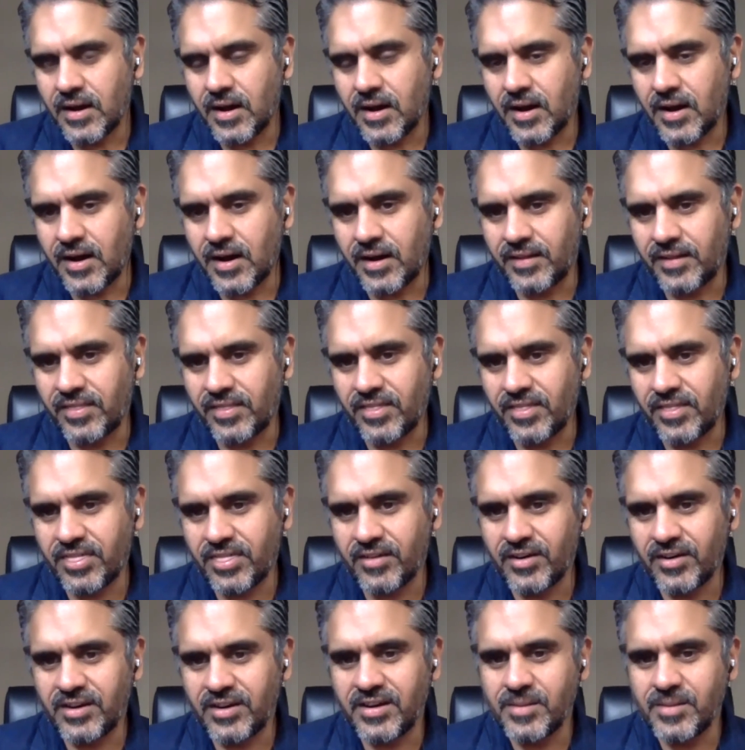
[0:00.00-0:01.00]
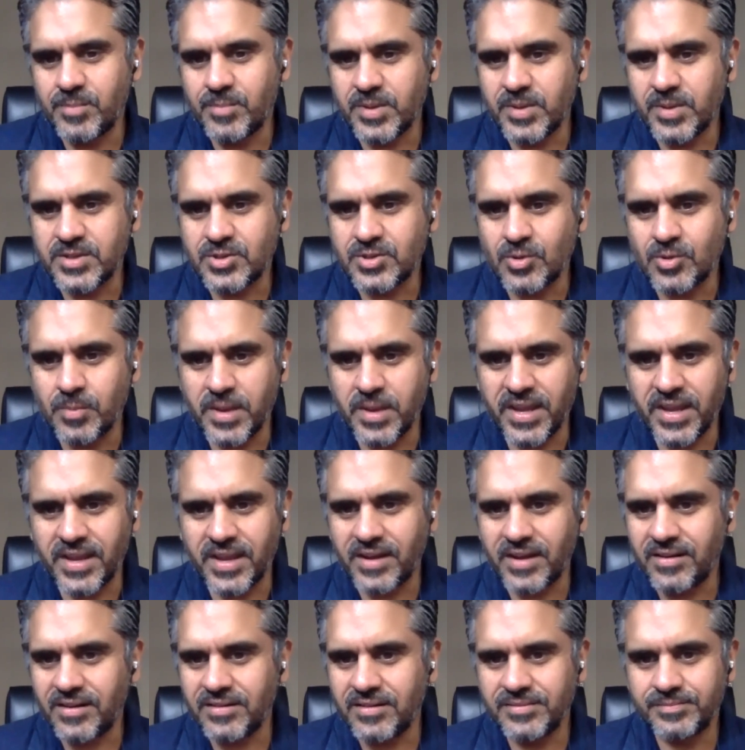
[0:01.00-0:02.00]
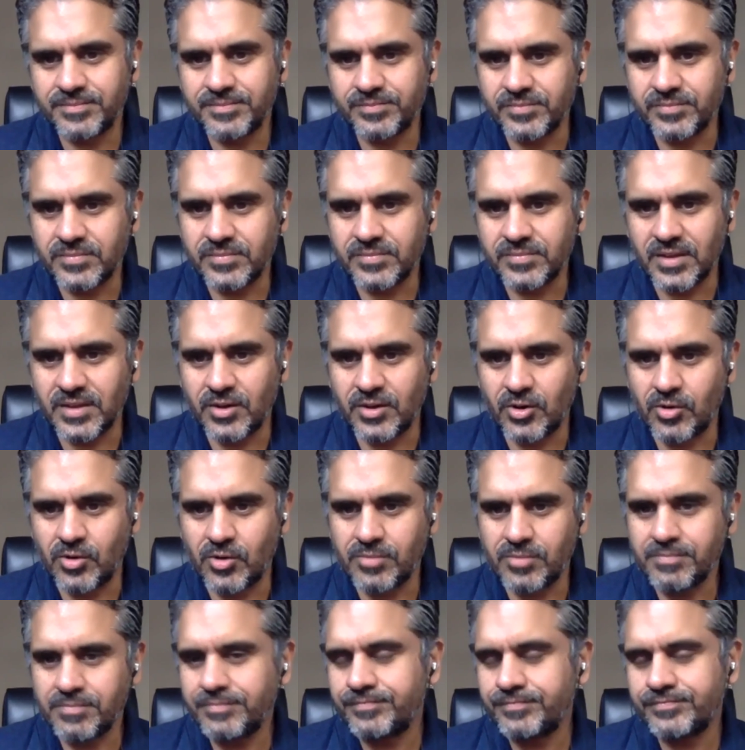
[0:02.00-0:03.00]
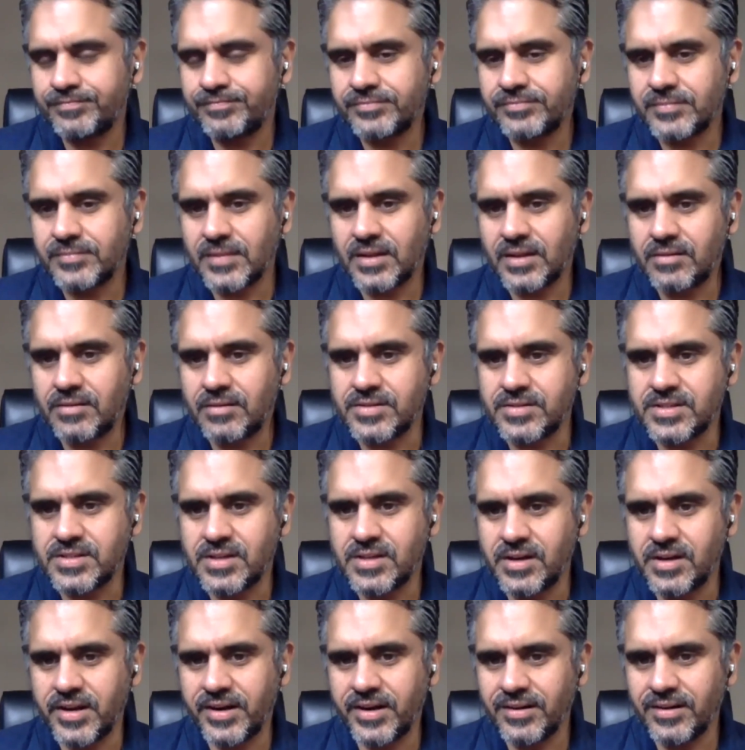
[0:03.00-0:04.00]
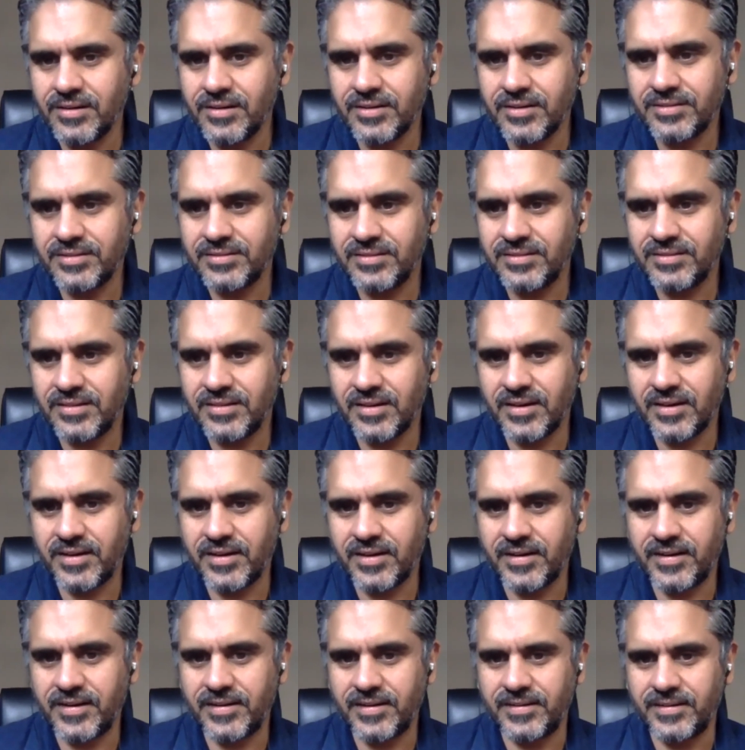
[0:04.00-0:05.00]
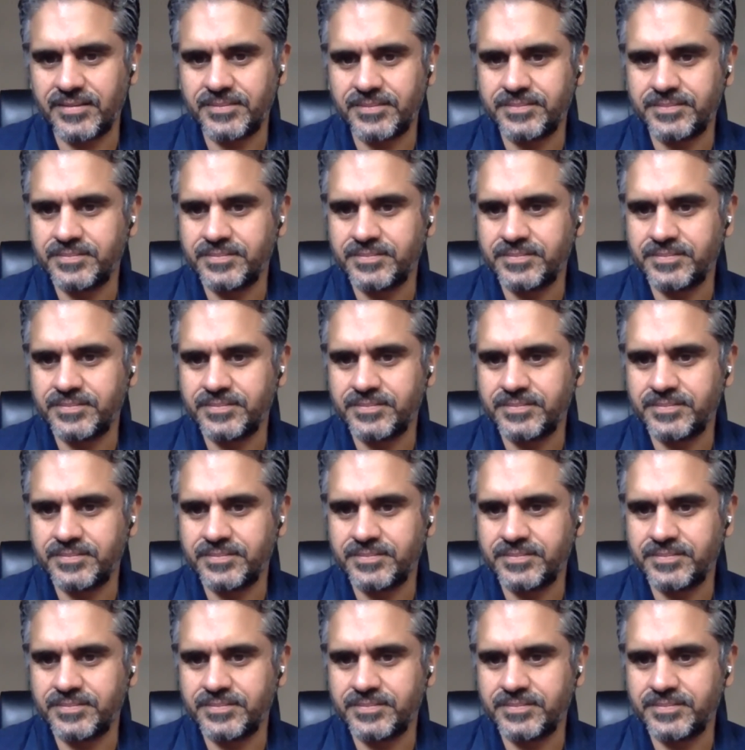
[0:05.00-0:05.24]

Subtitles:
The third tip is to be, you know, resilient. Um,